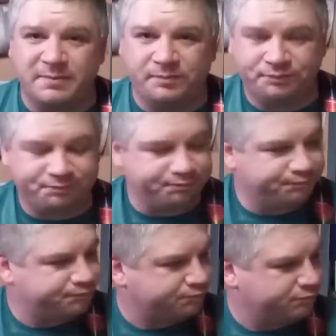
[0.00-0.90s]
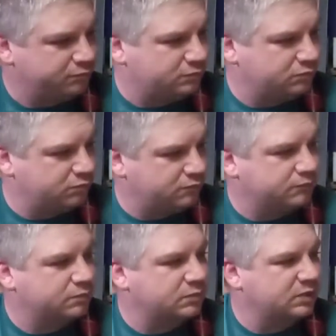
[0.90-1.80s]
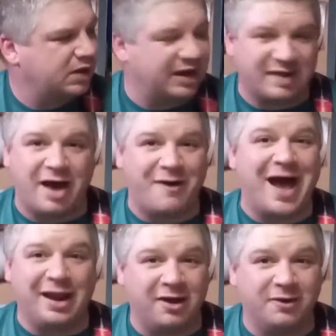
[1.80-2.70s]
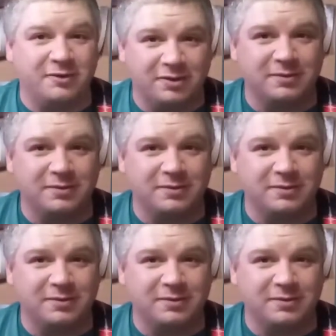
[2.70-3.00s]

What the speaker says: That's how I learned.